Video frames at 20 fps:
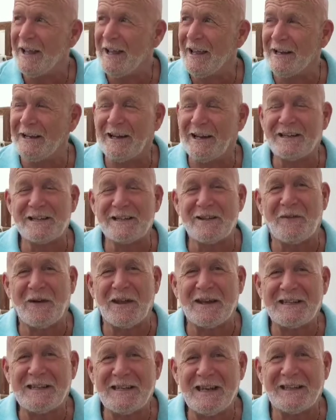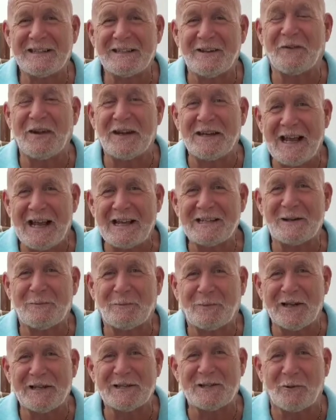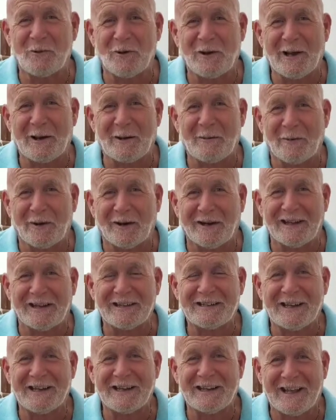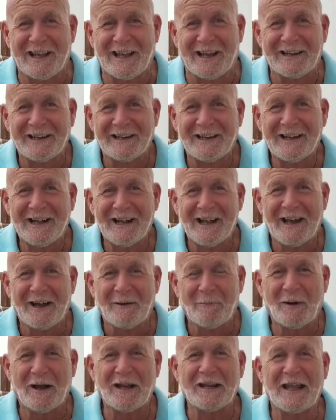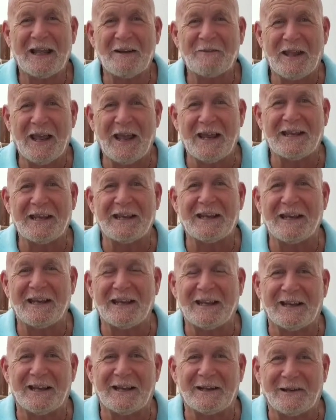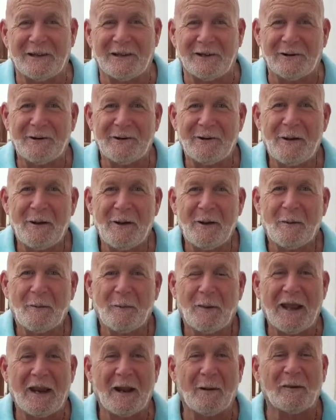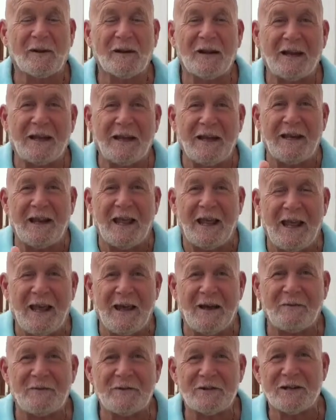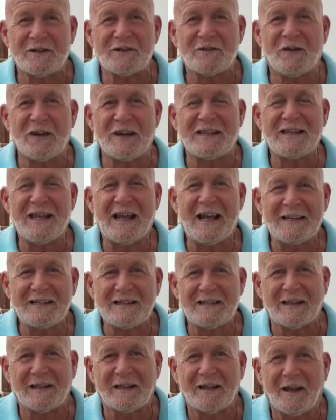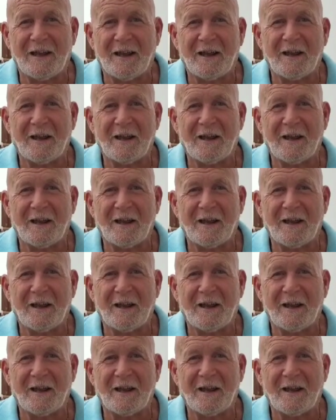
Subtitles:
and it's a fantastic place to run out of money, I tell you that. My life can't get any luckier, and I'm lucky to have such fantastic